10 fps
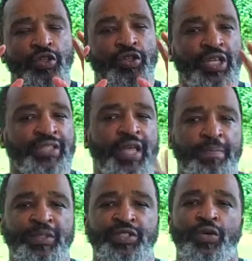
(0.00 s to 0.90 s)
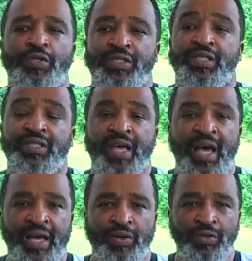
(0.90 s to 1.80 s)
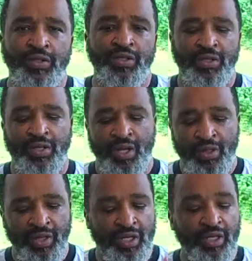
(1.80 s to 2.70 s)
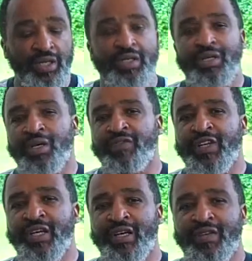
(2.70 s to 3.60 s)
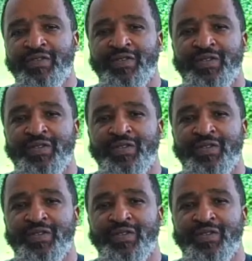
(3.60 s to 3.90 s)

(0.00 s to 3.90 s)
This episode is entitled The Look of Love.